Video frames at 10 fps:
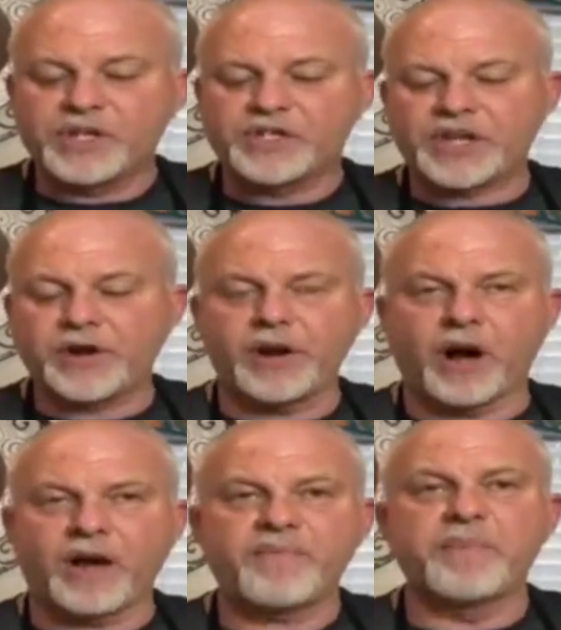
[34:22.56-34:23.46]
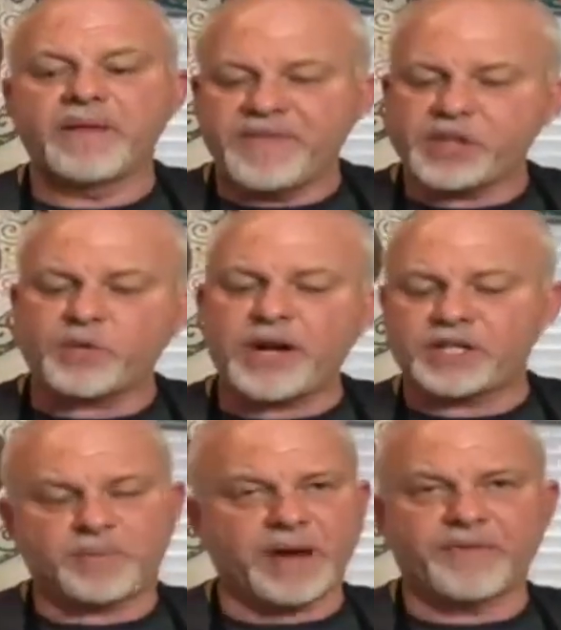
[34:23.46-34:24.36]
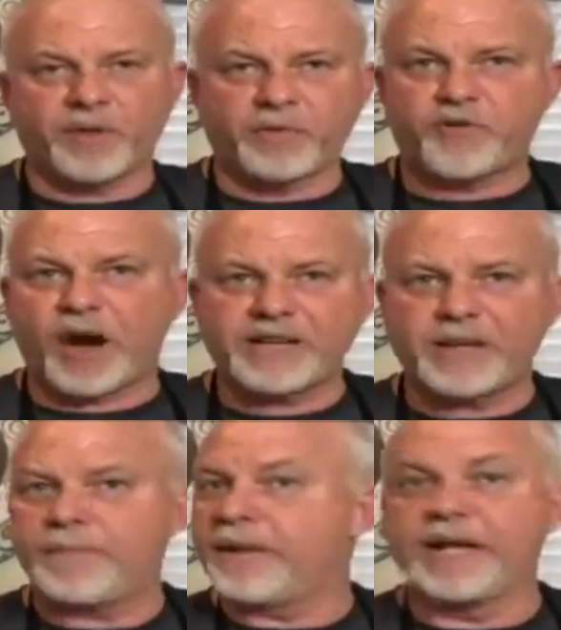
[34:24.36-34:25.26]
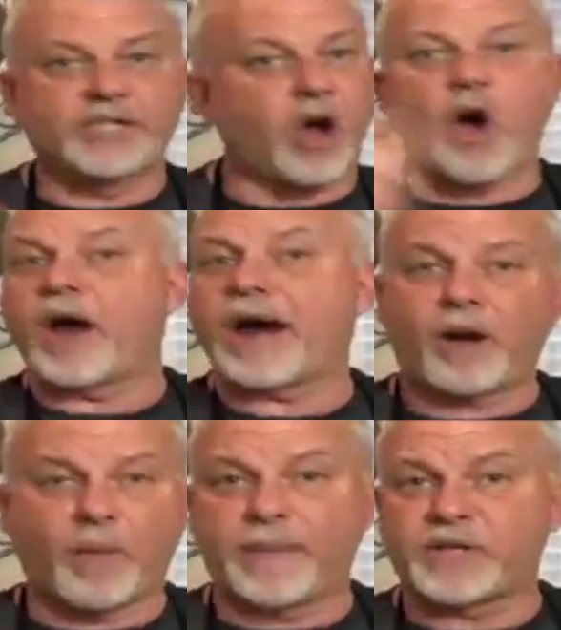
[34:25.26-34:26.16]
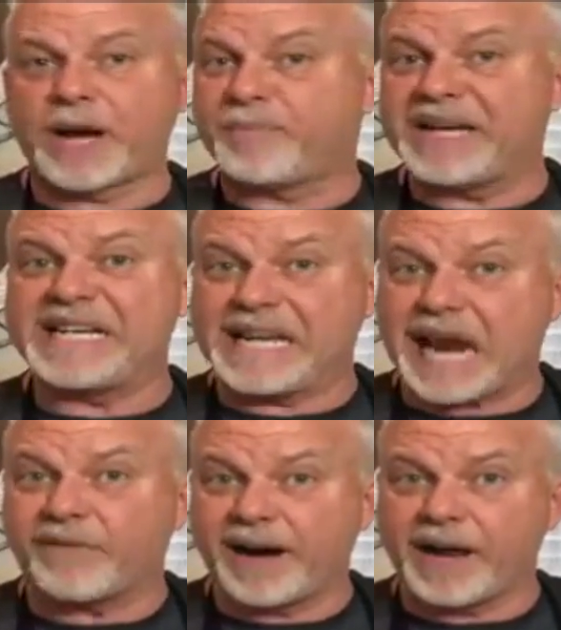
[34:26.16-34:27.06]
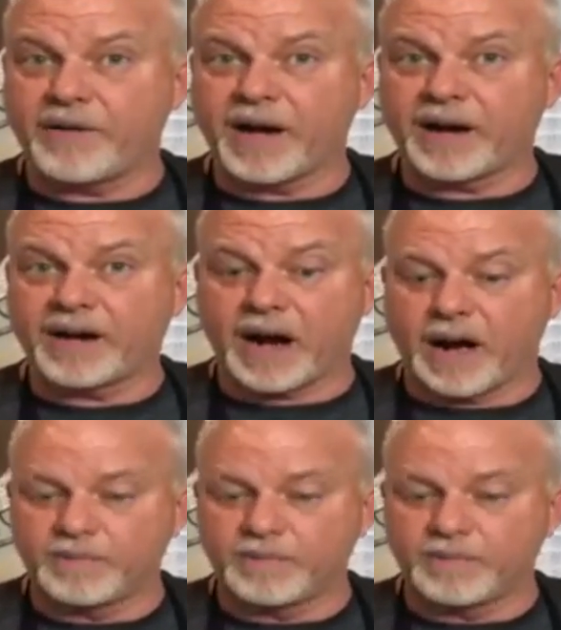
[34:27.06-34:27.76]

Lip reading: We seared it off, but this recipe for the tri-tip is on our website at ptkradio.com.